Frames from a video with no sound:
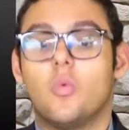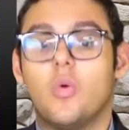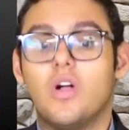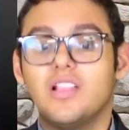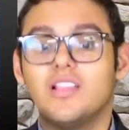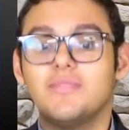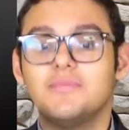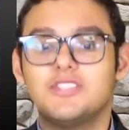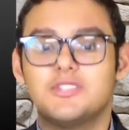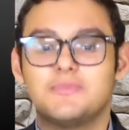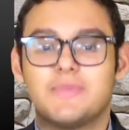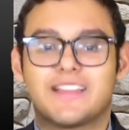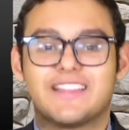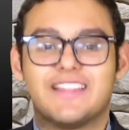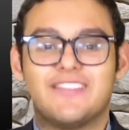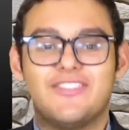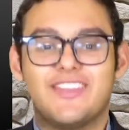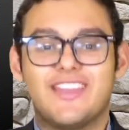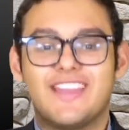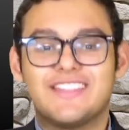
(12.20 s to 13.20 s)
Welcome to
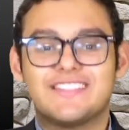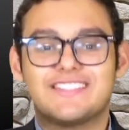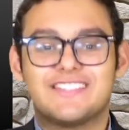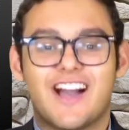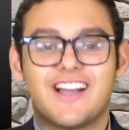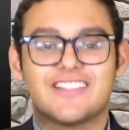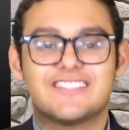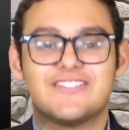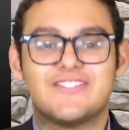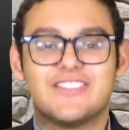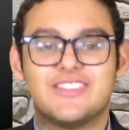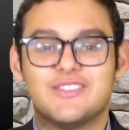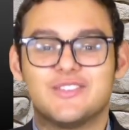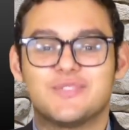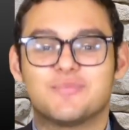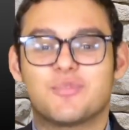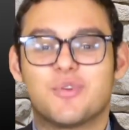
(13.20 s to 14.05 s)
Magnificat TV news